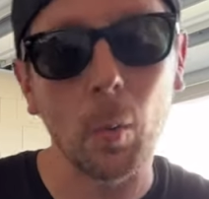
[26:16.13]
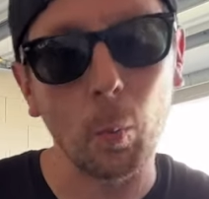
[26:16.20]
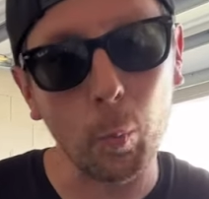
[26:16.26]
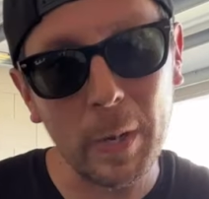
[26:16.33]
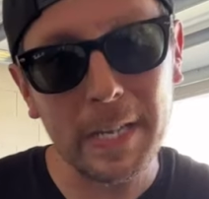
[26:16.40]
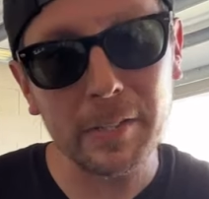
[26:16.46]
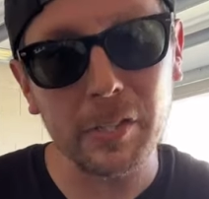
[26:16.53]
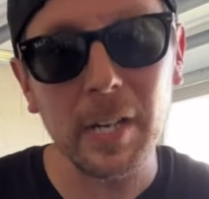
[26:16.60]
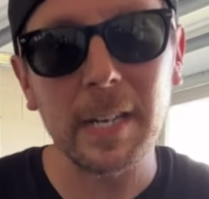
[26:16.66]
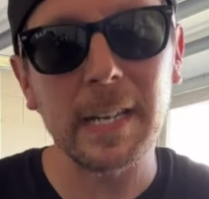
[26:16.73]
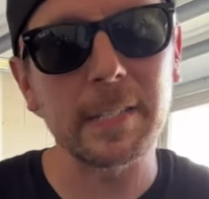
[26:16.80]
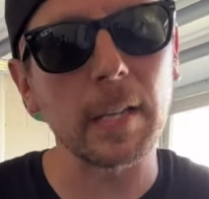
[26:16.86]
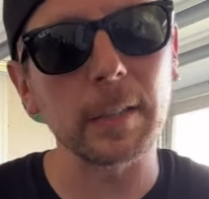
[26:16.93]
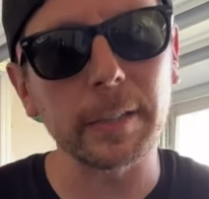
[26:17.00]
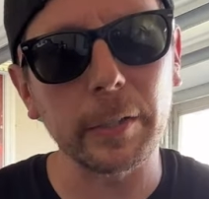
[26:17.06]
which
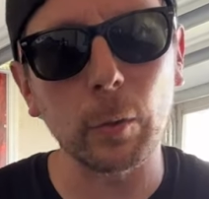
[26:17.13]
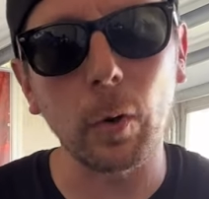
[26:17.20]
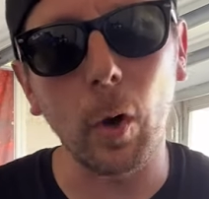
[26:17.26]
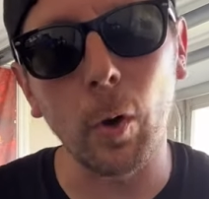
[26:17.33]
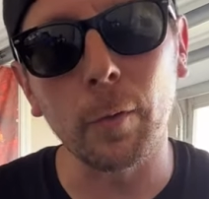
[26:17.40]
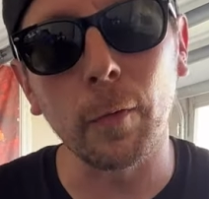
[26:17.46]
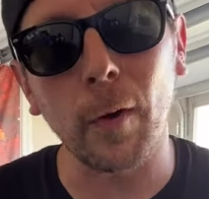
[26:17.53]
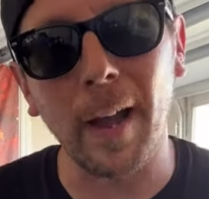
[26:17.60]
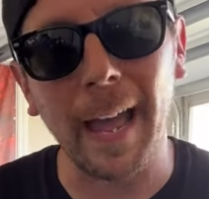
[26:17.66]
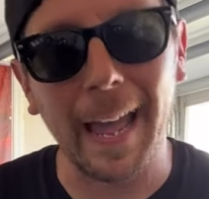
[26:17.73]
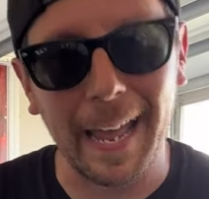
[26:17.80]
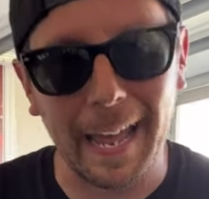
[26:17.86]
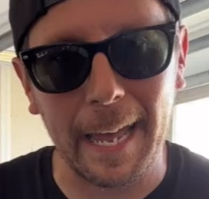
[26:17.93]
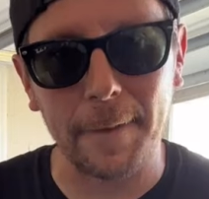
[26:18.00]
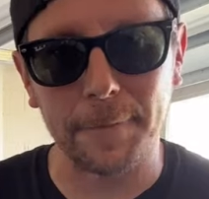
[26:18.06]
is a little over a
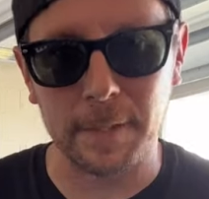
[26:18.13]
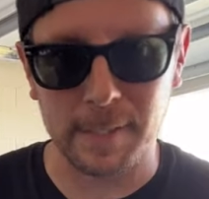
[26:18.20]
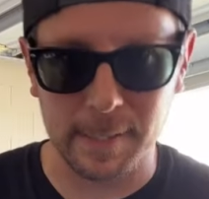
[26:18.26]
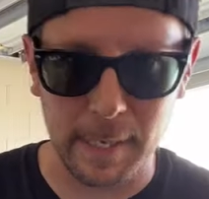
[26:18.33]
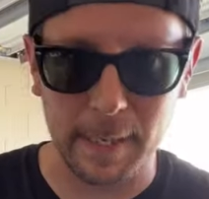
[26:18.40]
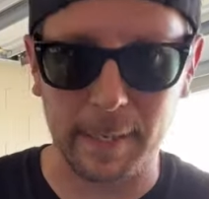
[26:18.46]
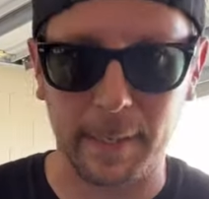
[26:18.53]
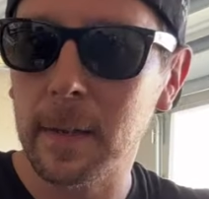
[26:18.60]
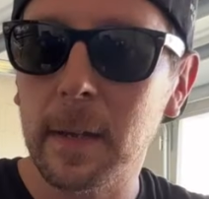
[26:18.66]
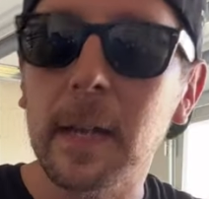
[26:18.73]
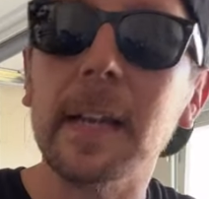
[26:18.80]
half a second.